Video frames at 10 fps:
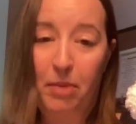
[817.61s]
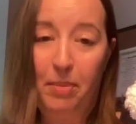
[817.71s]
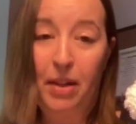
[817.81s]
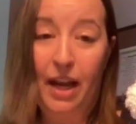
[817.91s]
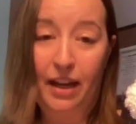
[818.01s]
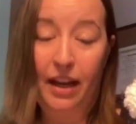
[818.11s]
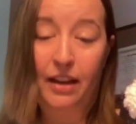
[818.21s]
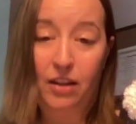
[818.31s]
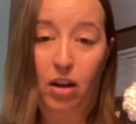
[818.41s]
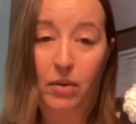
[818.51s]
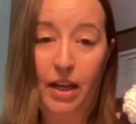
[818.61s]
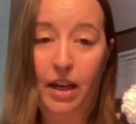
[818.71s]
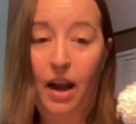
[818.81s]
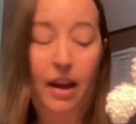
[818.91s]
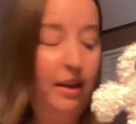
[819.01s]
My black cat is already
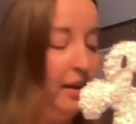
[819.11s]
eyeing